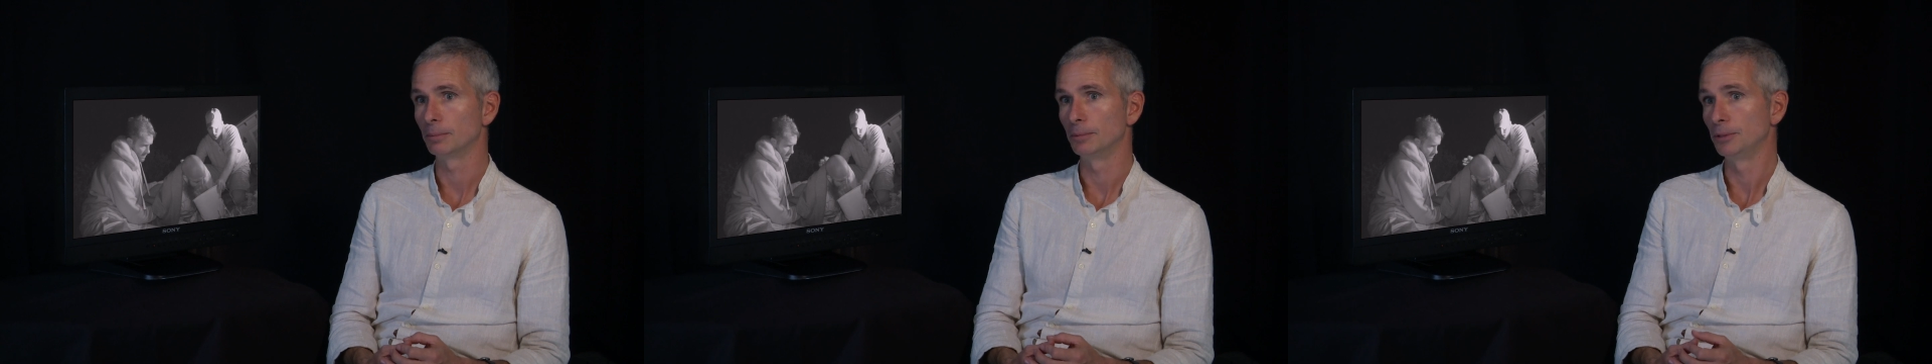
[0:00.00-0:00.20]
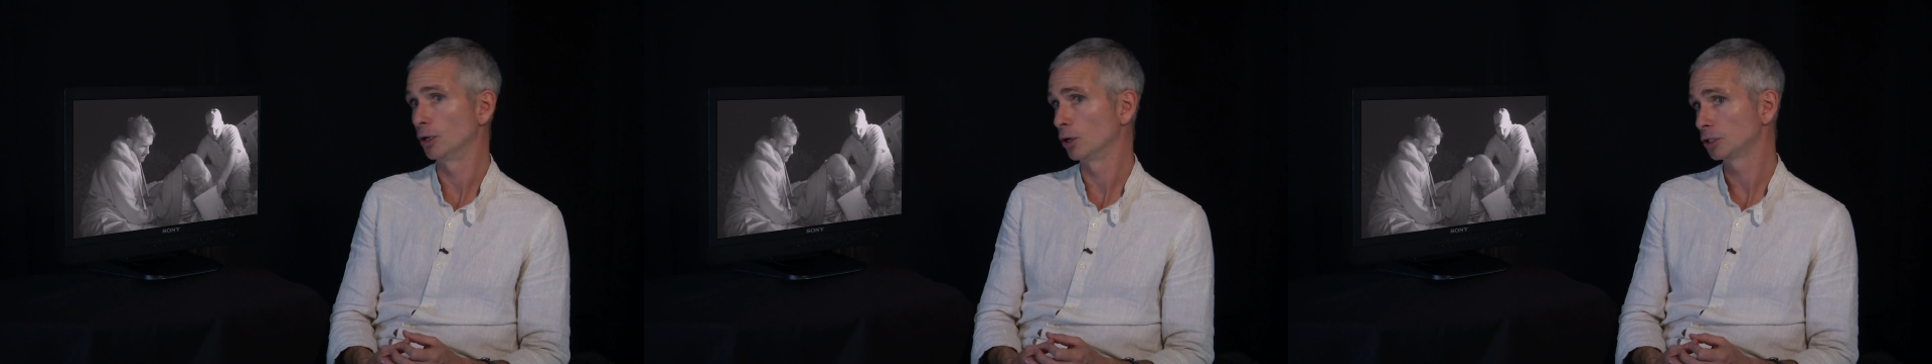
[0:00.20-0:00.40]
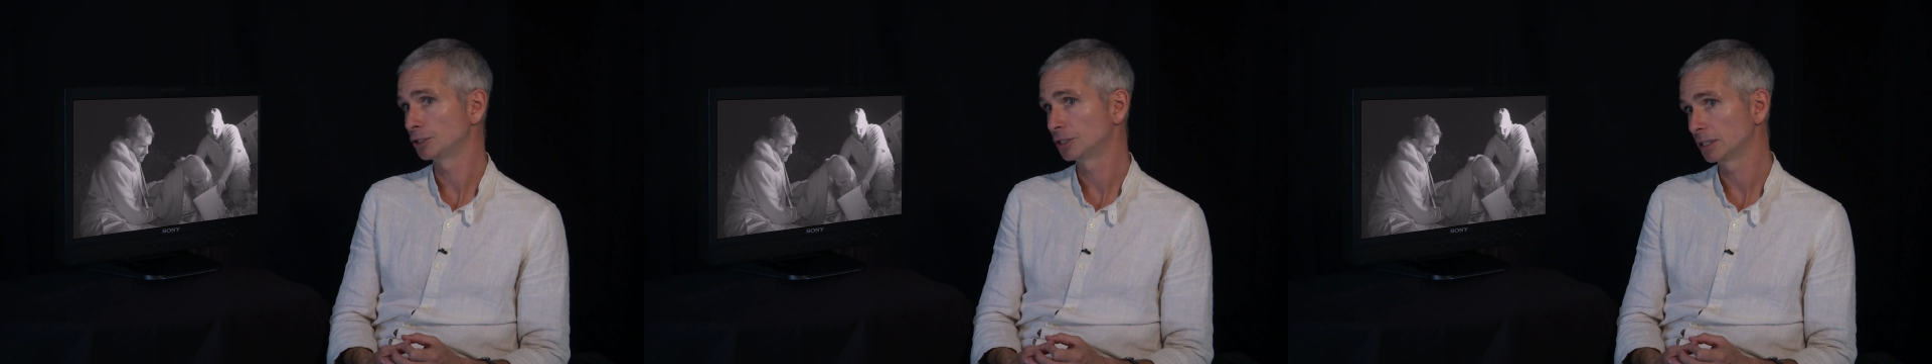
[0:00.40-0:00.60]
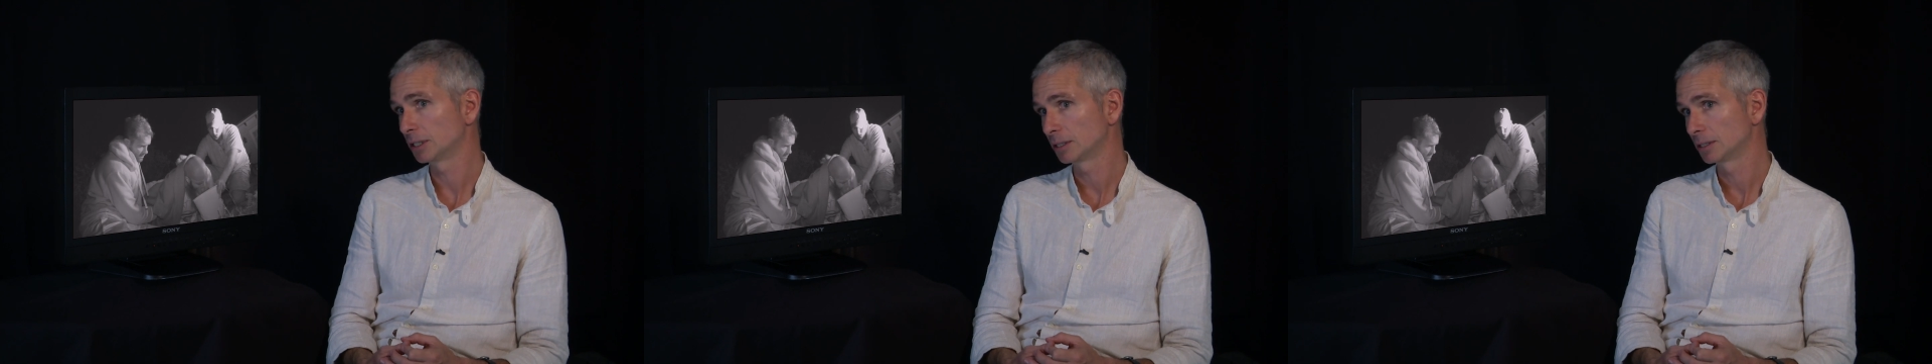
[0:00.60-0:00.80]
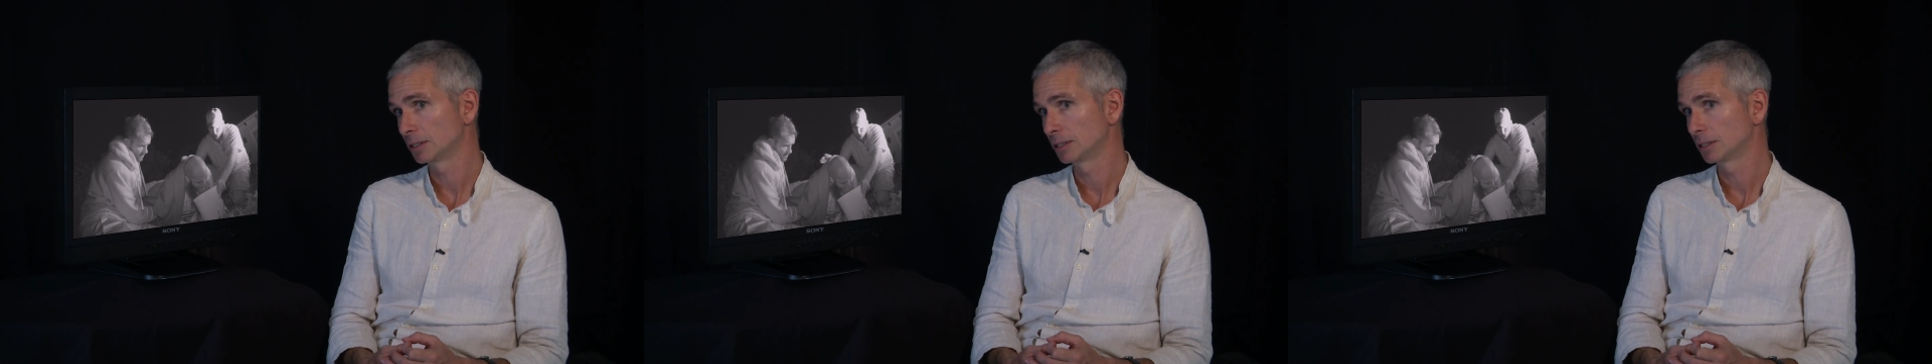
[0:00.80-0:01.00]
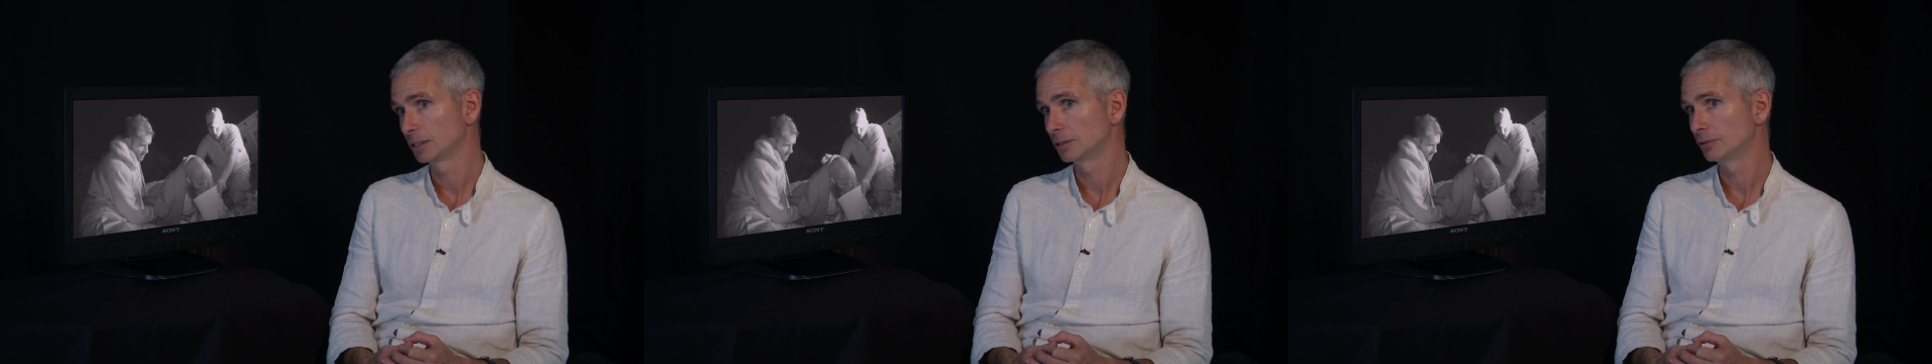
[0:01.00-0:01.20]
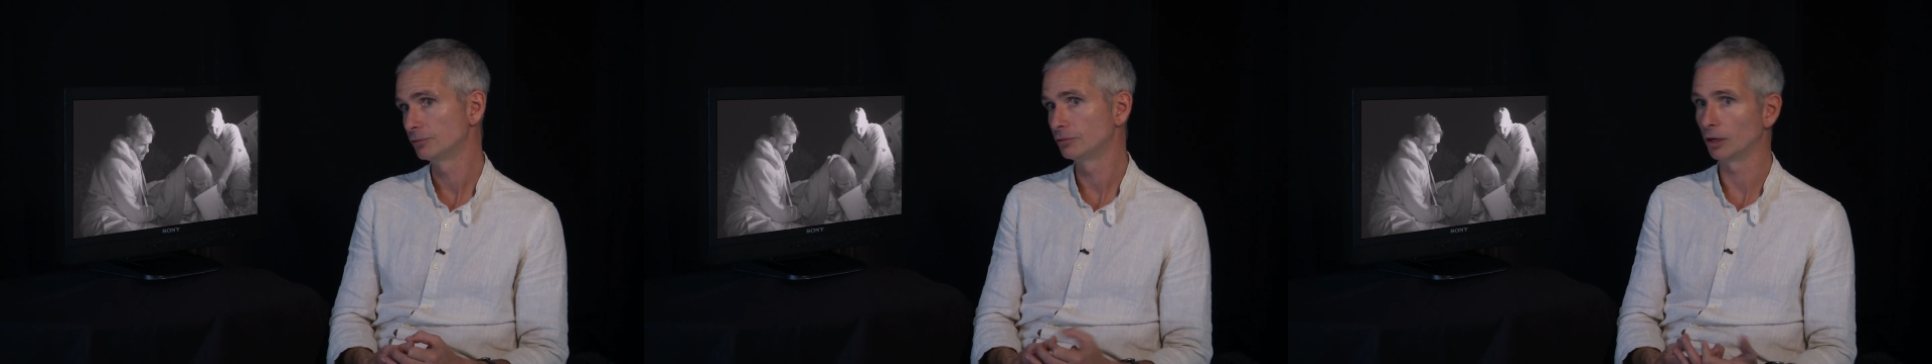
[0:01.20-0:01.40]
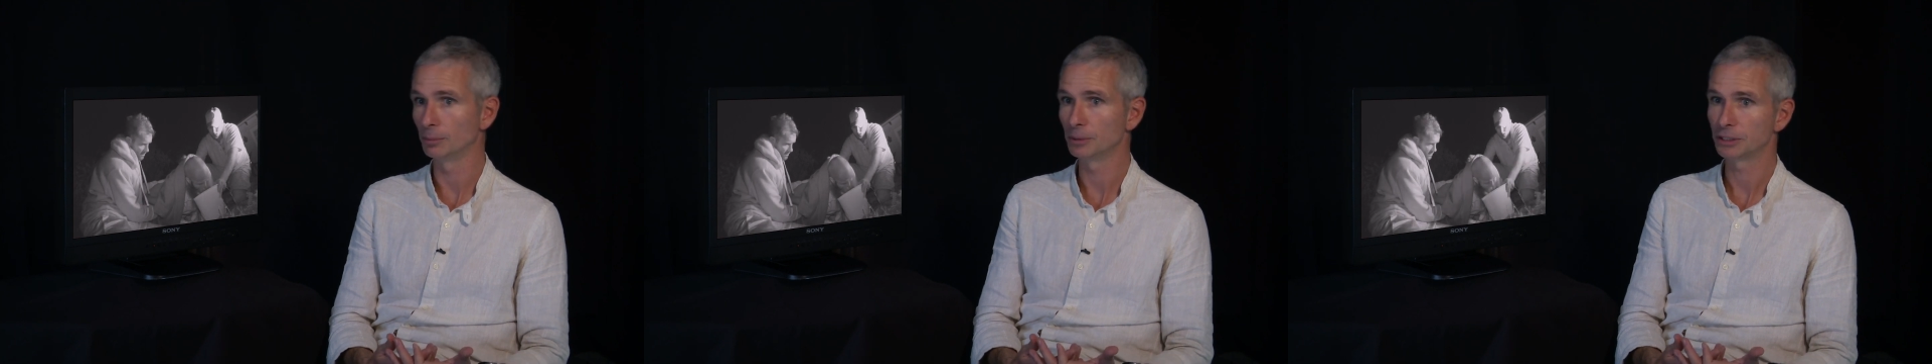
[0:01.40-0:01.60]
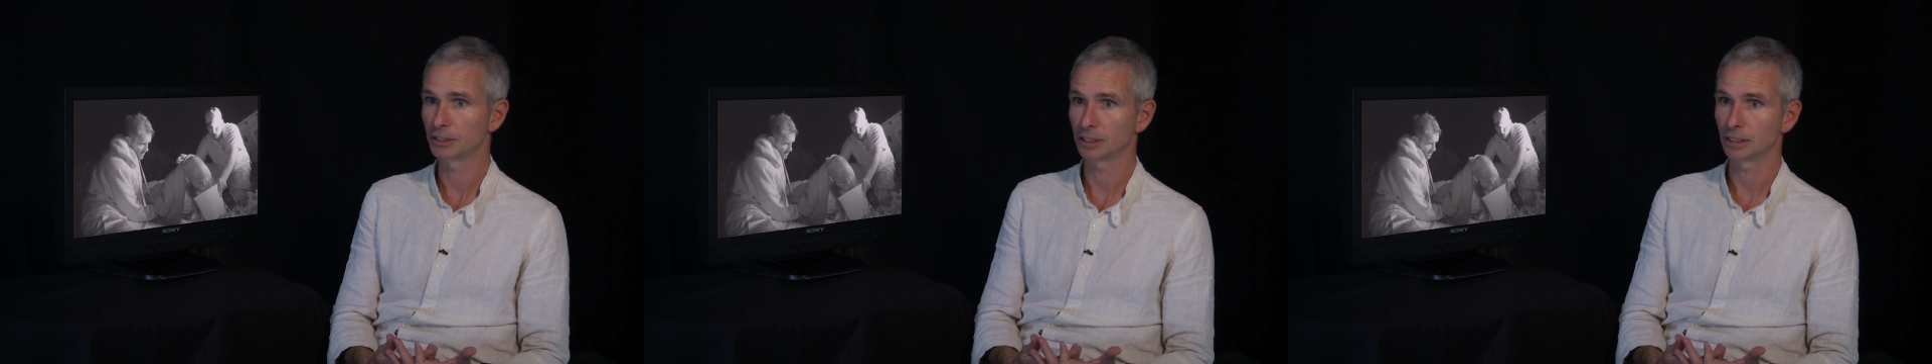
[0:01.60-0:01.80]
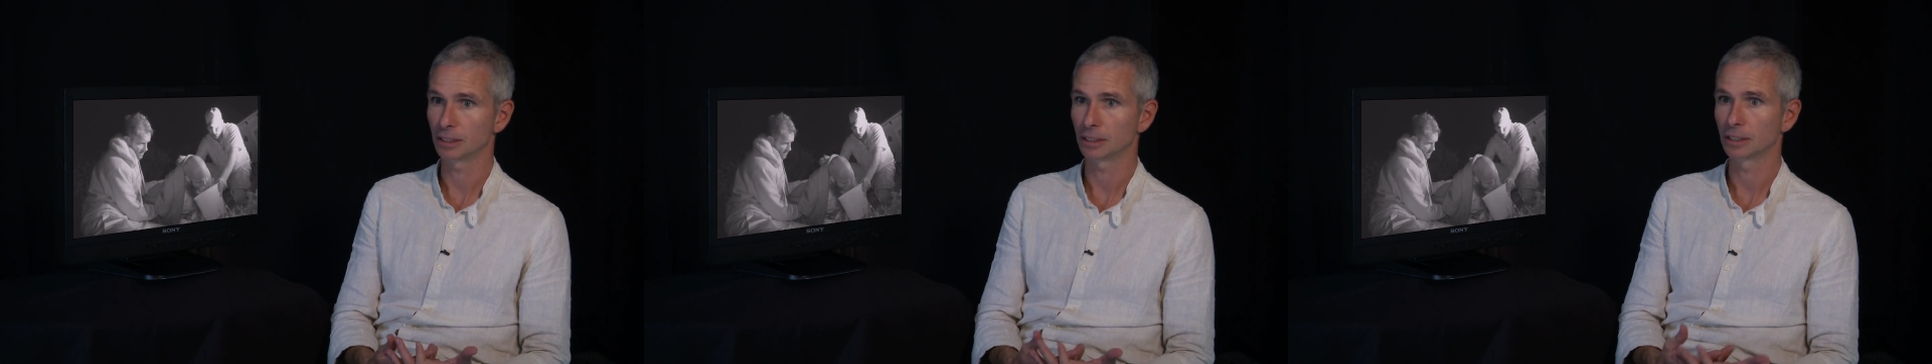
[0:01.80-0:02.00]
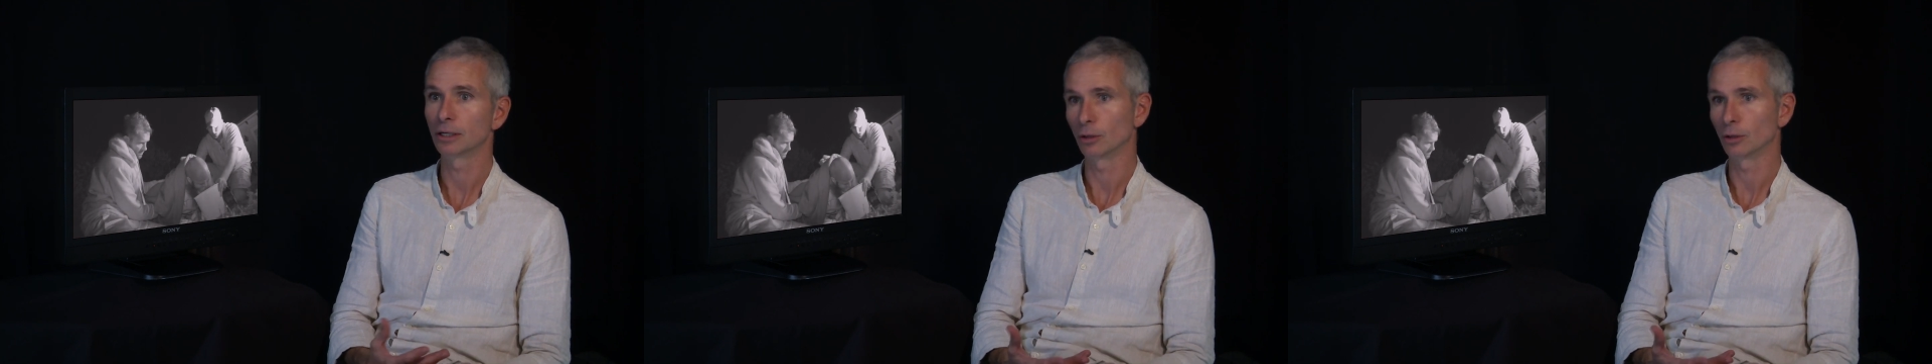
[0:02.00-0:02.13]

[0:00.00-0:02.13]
nausea, vomiting,